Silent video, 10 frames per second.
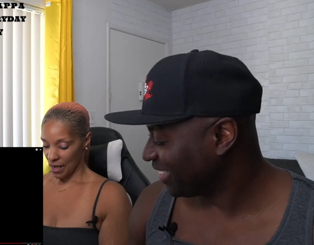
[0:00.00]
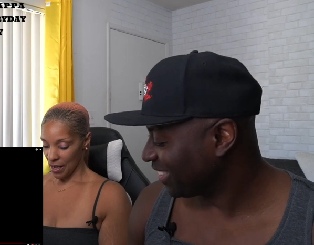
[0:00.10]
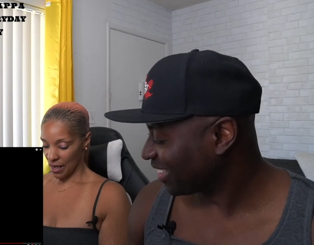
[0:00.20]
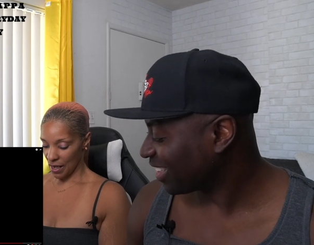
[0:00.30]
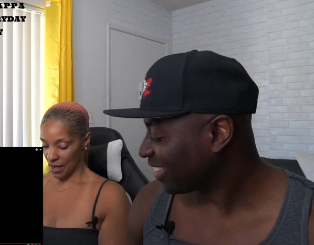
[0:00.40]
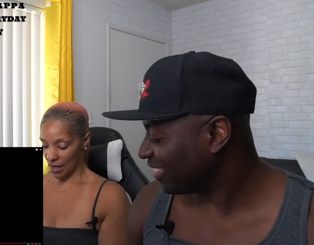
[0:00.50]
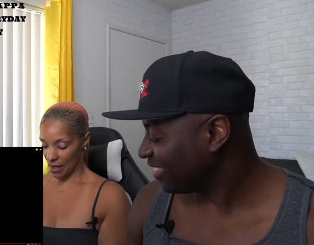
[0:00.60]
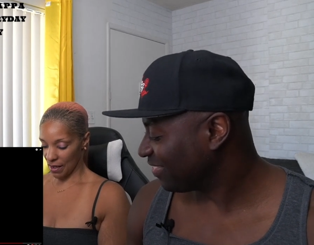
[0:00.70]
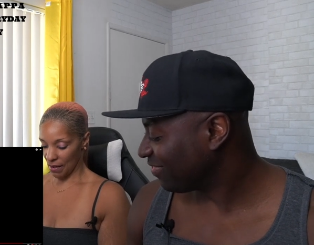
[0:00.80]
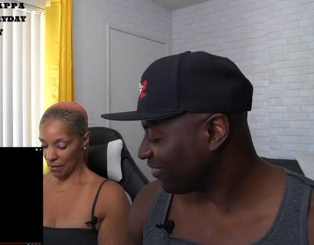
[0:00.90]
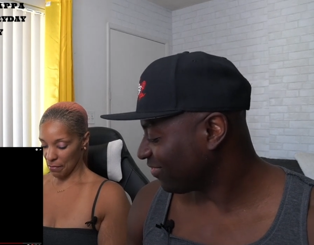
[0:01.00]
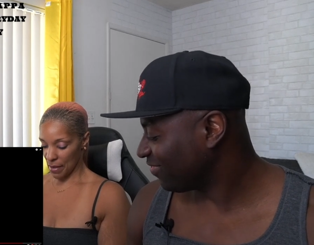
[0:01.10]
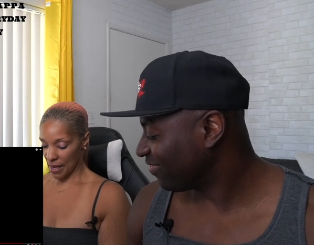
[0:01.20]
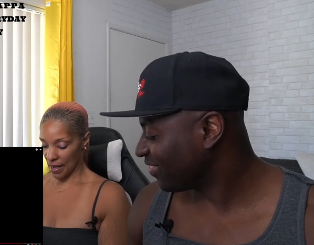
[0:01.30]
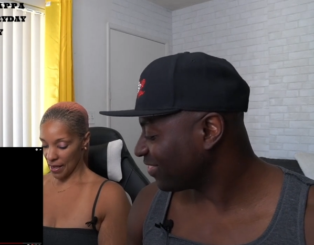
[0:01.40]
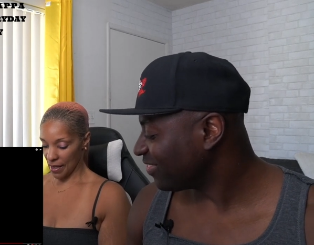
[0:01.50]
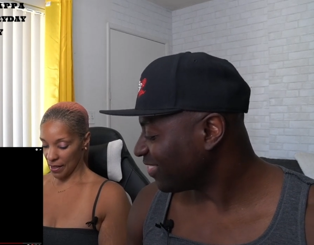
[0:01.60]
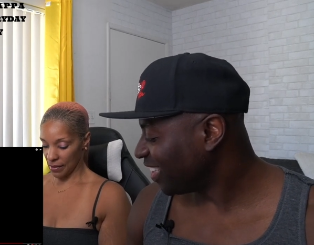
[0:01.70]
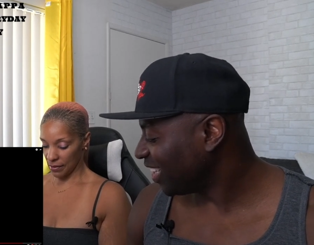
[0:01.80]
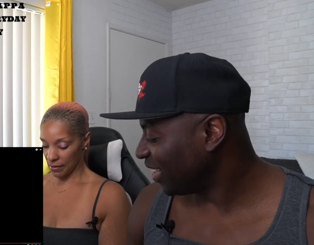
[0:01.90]
Speaker 1: Oh
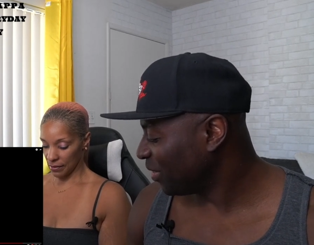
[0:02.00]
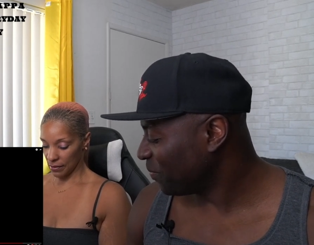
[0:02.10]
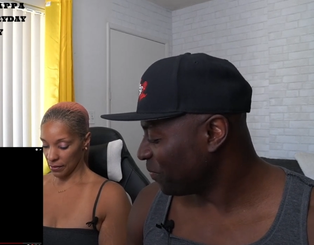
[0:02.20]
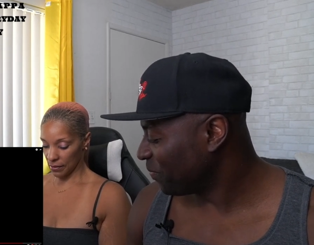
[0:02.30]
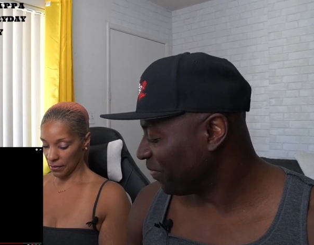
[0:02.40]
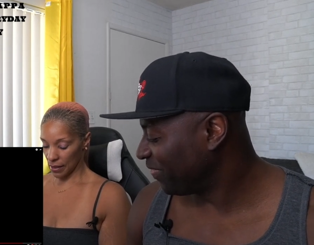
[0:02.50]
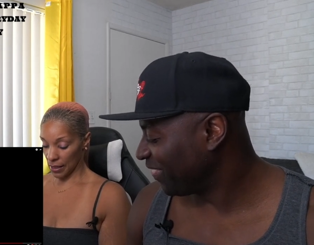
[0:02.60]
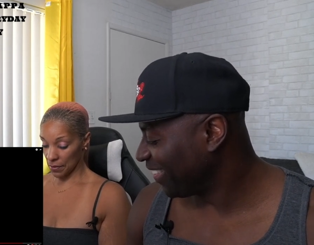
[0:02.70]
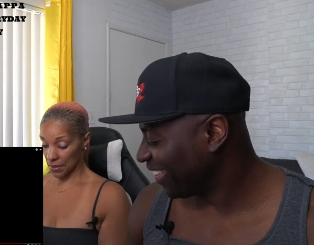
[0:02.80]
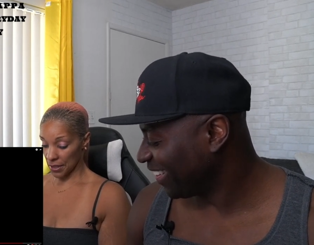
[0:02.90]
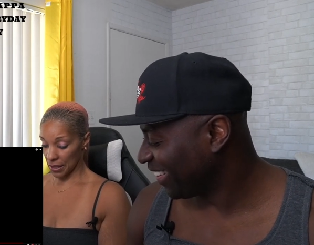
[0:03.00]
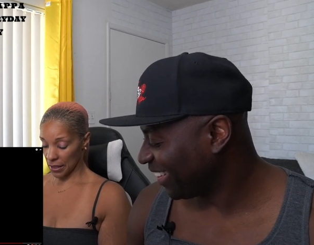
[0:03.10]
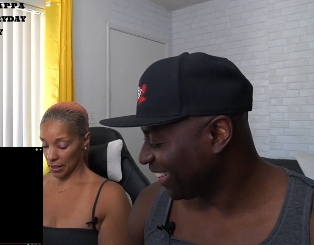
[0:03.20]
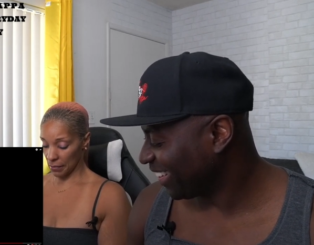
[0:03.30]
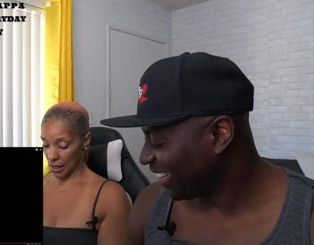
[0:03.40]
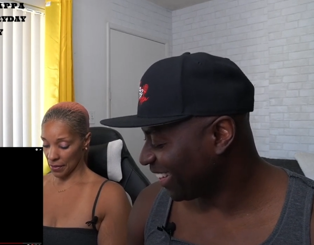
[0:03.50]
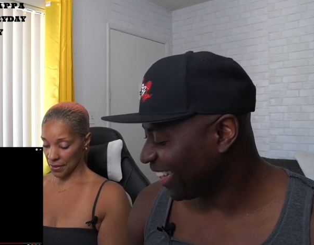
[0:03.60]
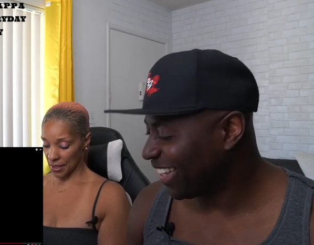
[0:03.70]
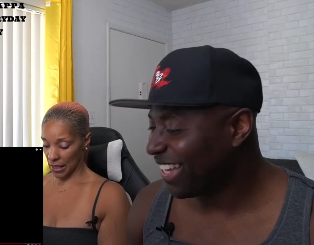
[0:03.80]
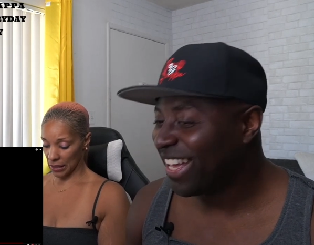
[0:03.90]
man, I don't see anything about
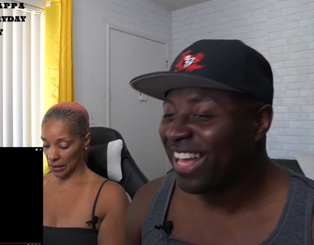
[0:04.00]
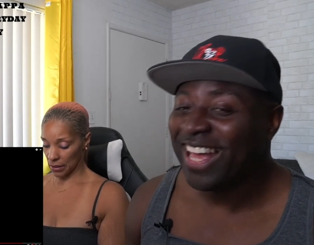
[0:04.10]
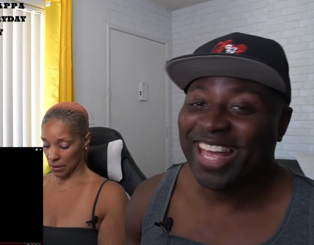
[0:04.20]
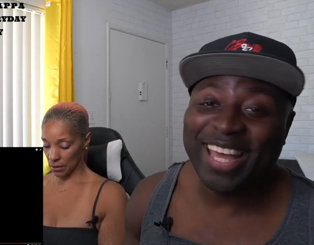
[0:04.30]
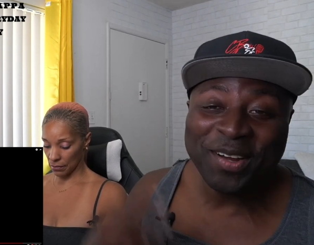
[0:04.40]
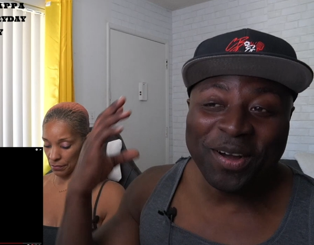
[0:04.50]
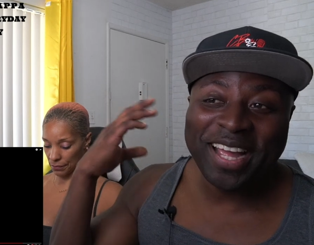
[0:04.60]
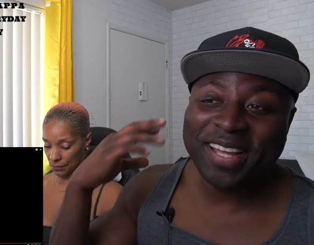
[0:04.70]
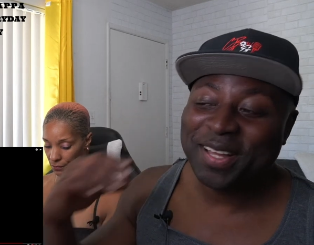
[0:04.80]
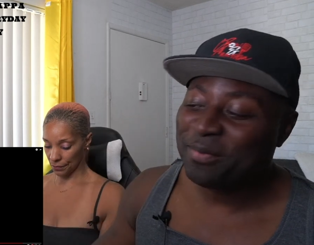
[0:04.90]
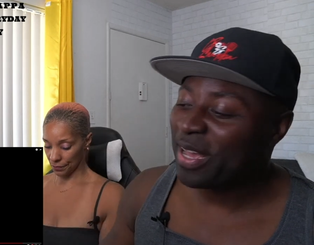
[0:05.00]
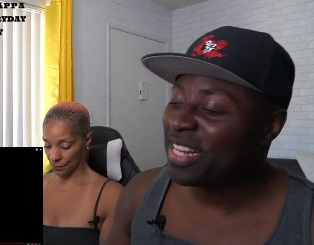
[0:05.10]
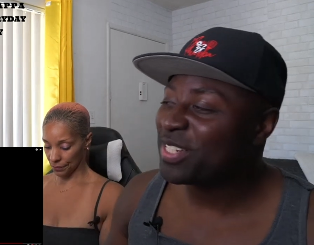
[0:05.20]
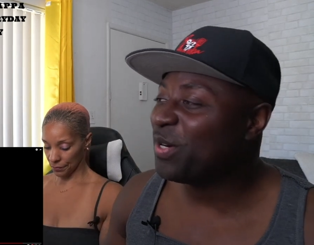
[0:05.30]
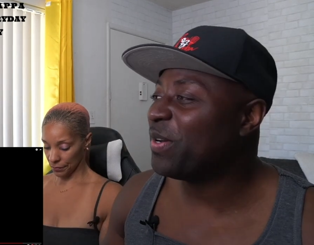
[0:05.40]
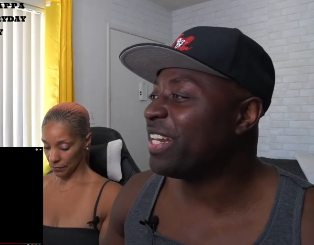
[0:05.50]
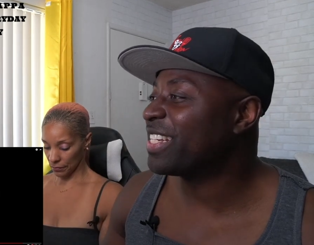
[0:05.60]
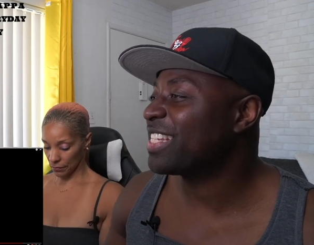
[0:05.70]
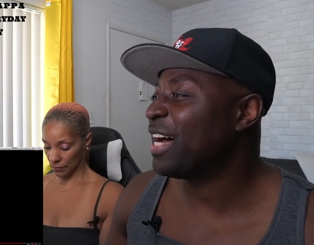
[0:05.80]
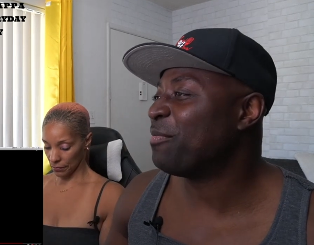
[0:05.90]
Satanism.
Speaker 2: Anyway, man, let's go end
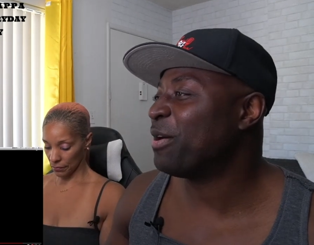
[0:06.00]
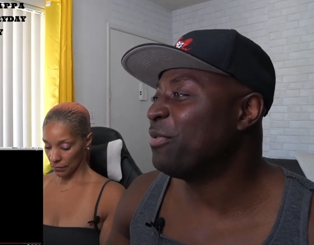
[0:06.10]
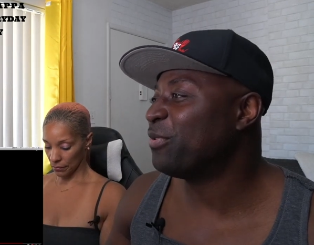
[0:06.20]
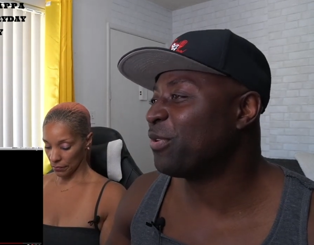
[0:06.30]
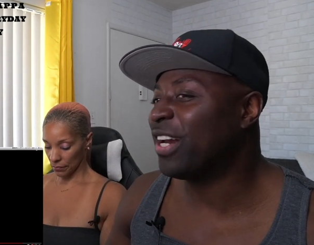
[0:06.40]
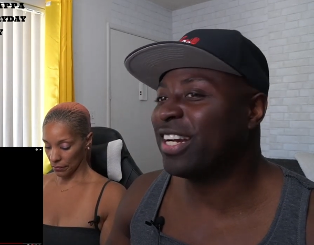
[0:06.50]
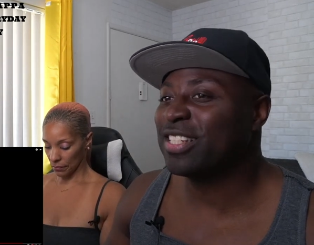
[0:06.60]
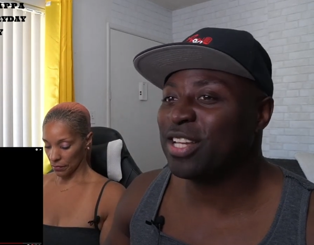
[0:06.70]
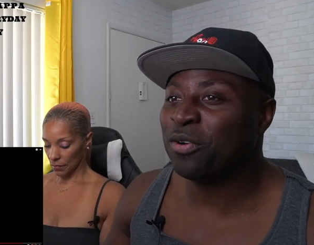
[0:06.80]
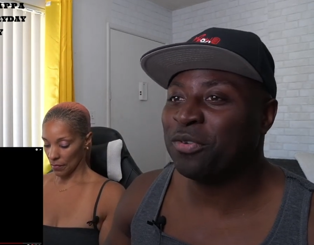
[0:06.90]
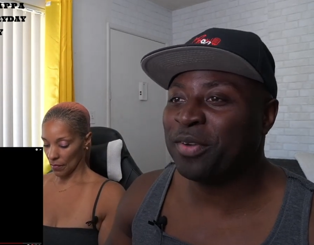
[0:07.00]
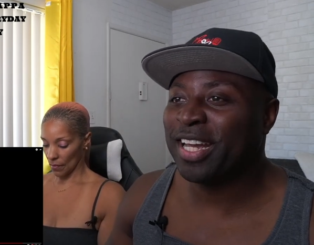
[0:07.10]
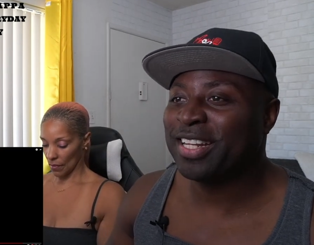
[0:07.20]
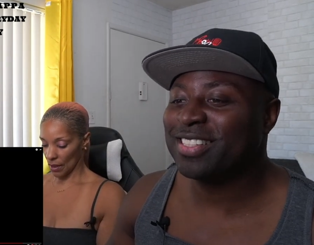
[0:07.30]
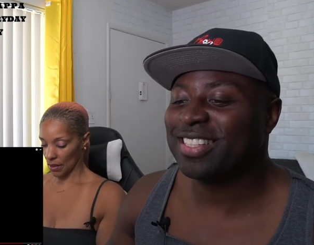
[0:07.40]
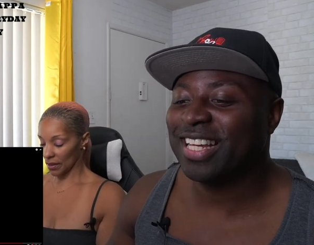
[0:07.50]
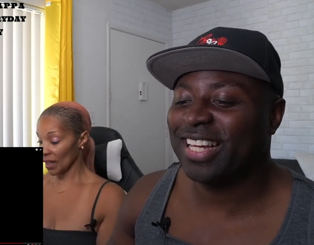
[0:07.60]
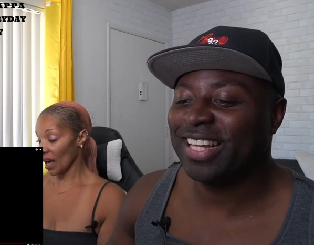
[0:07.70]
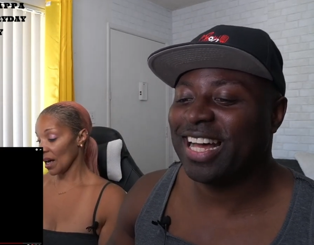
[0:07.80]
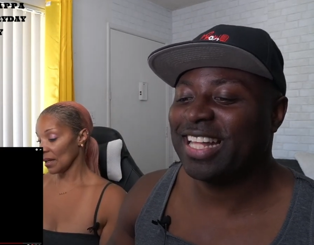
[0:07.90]
this out, man. We're running this over, man.
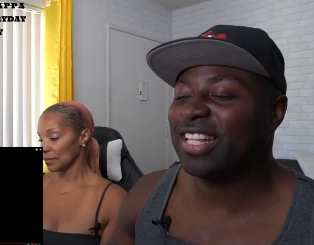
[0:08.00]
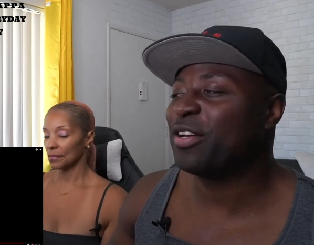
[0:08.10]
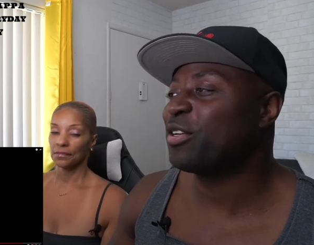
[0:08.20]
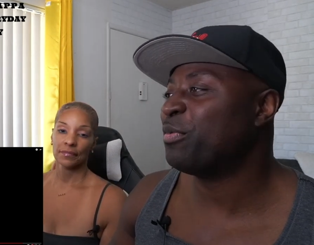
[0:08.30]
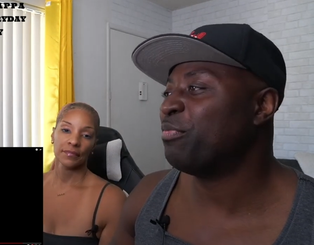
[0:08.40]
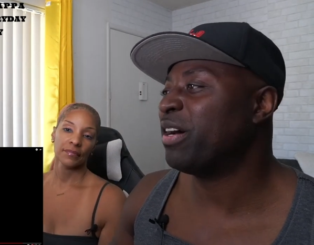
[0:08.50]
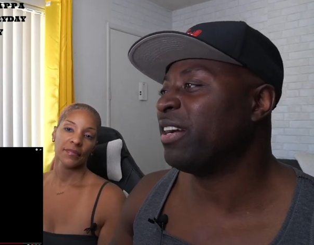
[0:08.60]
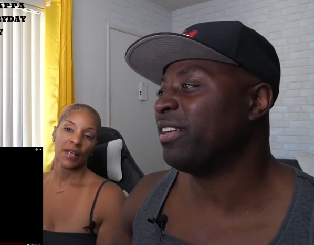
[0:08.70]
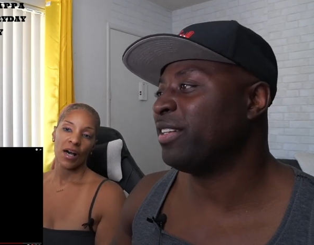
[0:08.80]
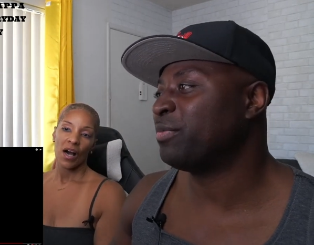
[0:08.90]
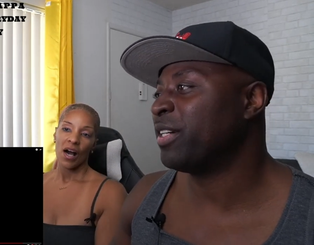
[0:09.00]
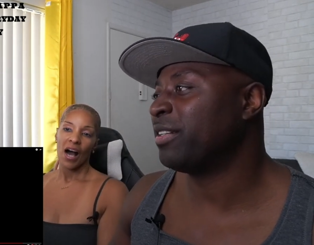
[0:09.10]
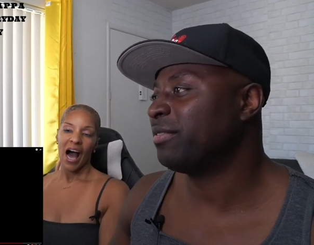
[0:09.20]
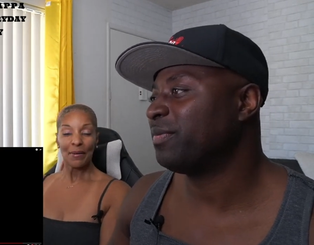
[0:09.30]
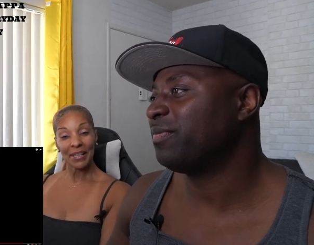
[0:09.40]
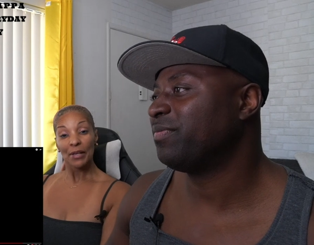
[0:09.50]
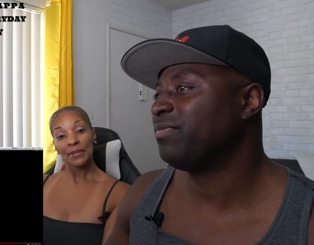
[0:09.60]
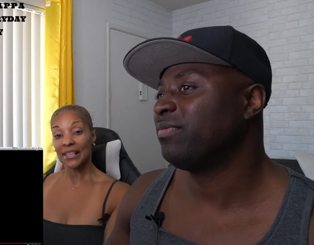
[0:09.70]
Speaker 1: Yeah. I thought it was gonna be better than this, man. I mean, it was